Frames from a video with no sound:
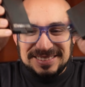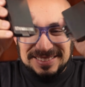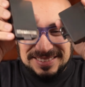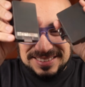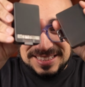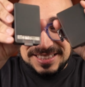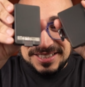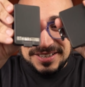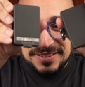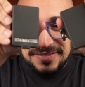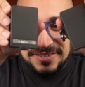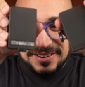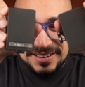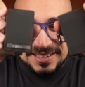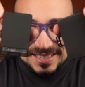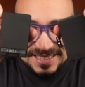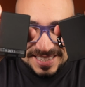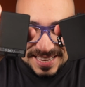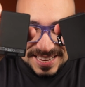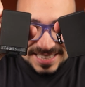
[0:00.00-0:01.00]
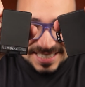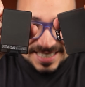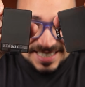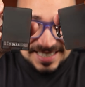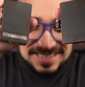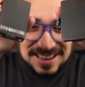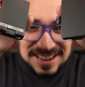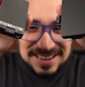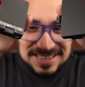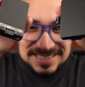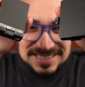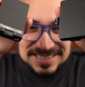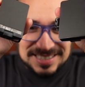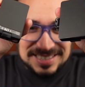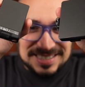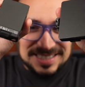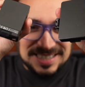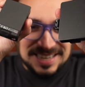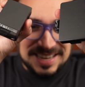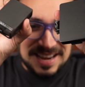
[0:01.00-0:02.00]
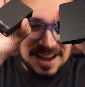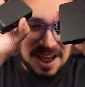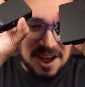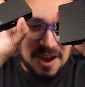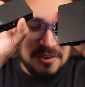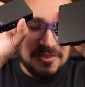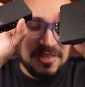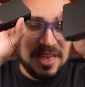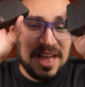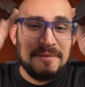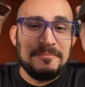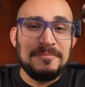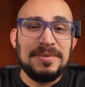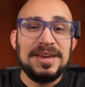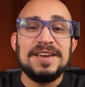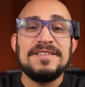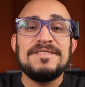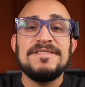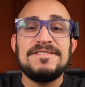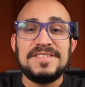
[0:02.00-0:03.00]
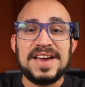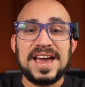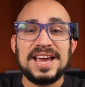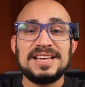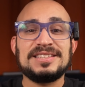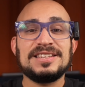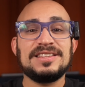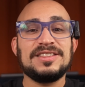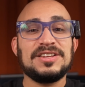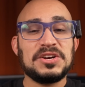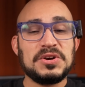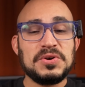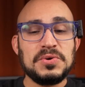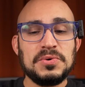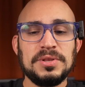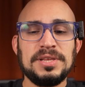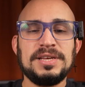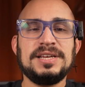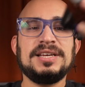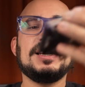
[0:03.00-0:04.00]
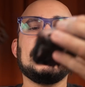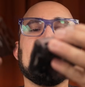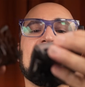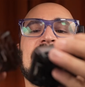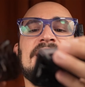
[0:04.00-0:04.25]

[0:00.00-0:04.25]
the difference in sizes and how that may affect the cooling,